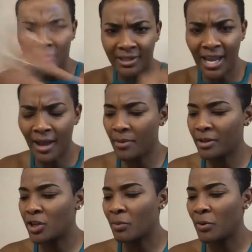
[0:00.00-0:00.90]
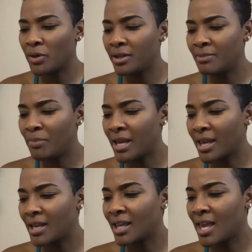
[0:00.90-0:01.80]
Damn, that tricked me with the
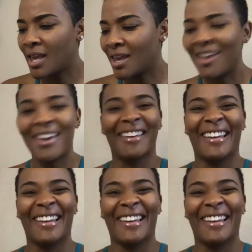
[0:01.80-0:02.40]
blinking Kiki.